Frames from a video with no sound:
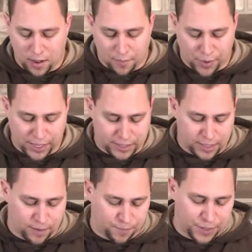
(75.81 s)

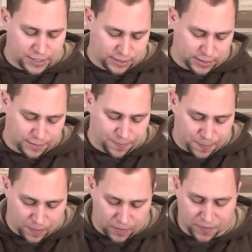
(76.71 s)
But basically
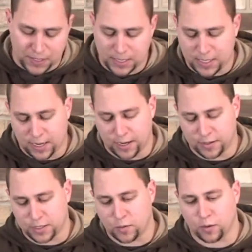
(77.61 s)

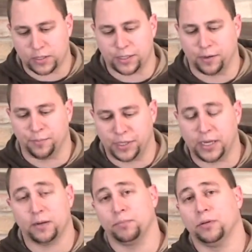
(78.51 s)
this course here,
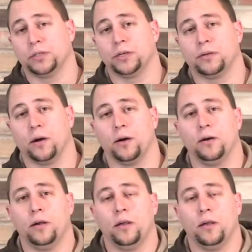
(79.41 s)
Beginning Blues Guitar,